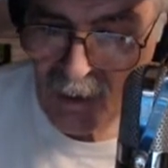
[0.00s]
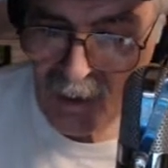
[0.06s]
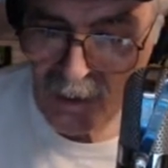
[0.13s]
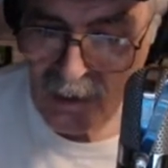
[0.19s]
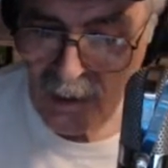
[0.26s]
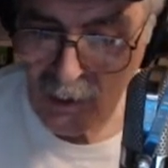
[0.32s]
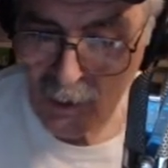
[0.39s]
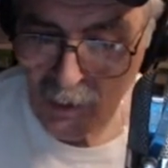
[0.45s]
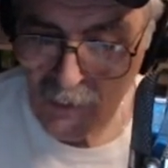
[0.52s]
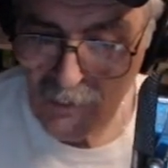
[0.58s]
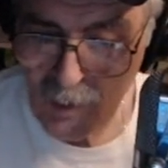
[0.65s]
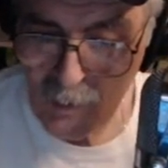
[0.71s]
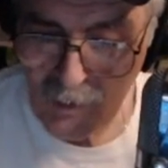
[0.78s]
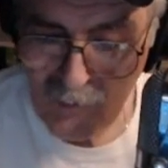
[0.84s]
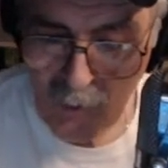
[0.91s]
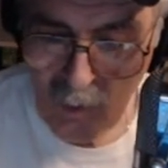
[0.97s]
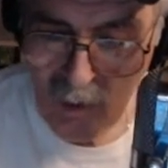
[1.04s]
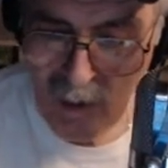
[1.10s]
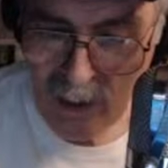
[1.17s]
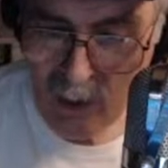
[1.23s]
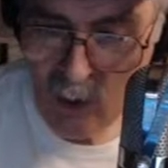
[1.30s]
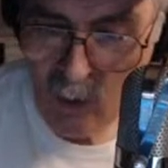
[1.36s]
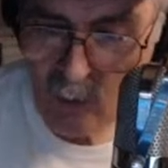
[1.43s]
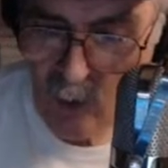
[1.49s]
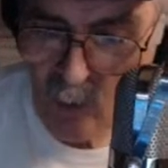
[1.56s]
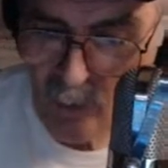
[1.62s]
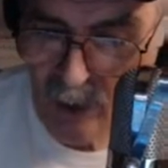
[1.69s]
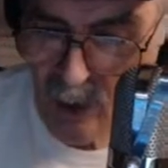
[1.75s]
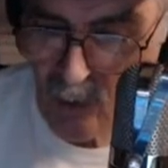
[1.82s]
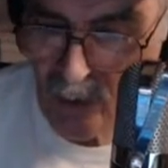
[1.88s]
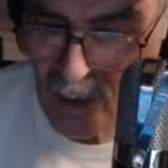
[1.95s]
Kilo November for Echo
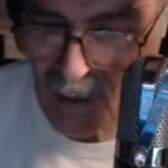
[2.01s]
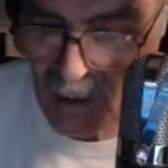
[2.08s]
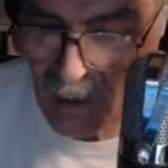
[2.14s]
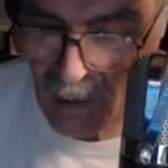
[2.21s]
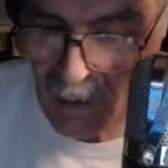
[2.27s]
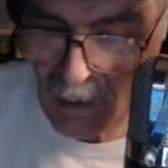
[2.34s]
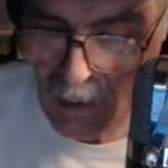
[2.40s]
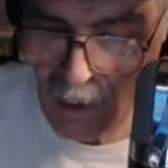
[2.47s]
Romeo India.